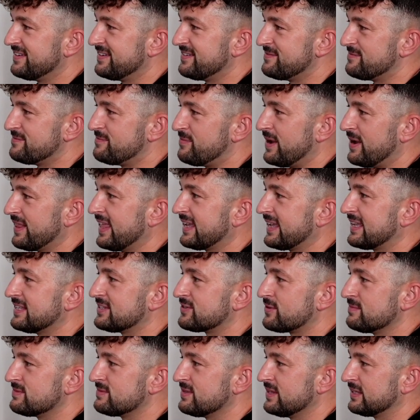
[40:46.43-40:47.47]
But like in
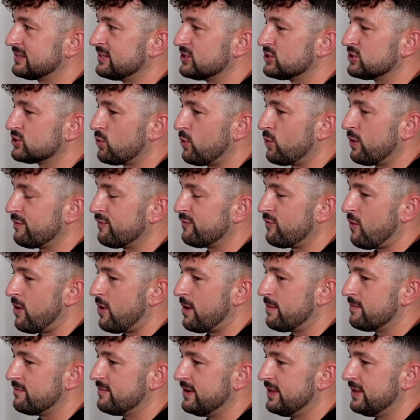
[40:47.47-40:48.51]
terms of like the short
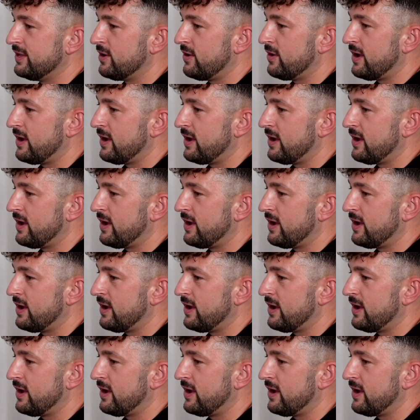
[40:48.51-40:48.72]
form video,